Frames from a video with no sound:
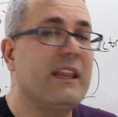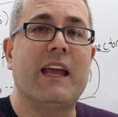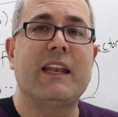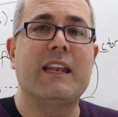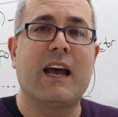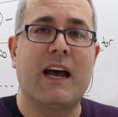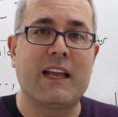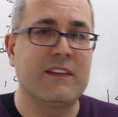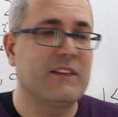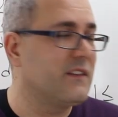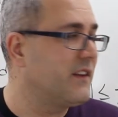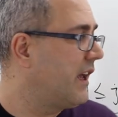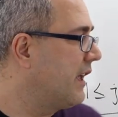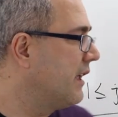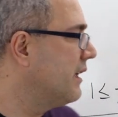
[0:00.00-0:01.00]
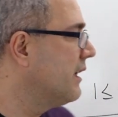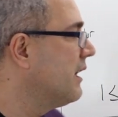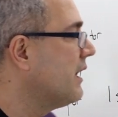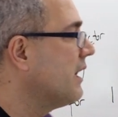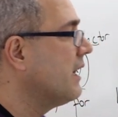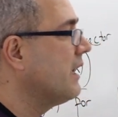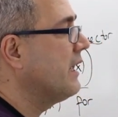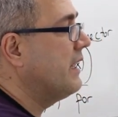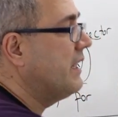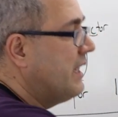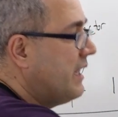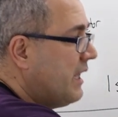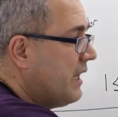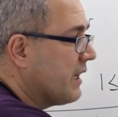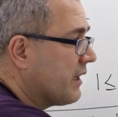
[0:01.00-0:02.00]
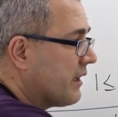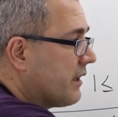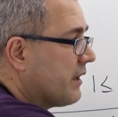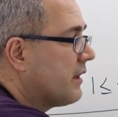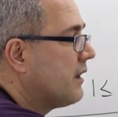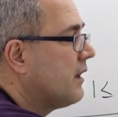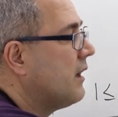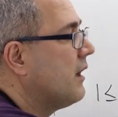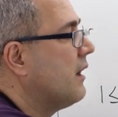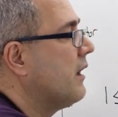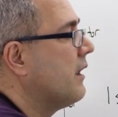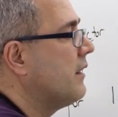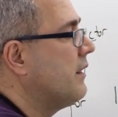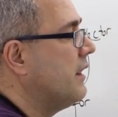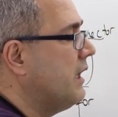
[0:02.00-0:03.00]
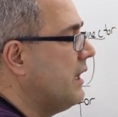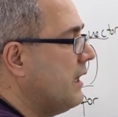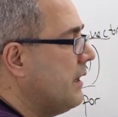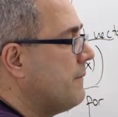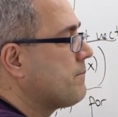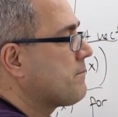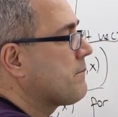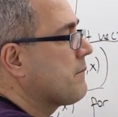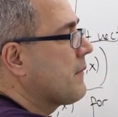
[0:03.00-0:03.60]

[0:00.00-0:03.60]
Then I say here the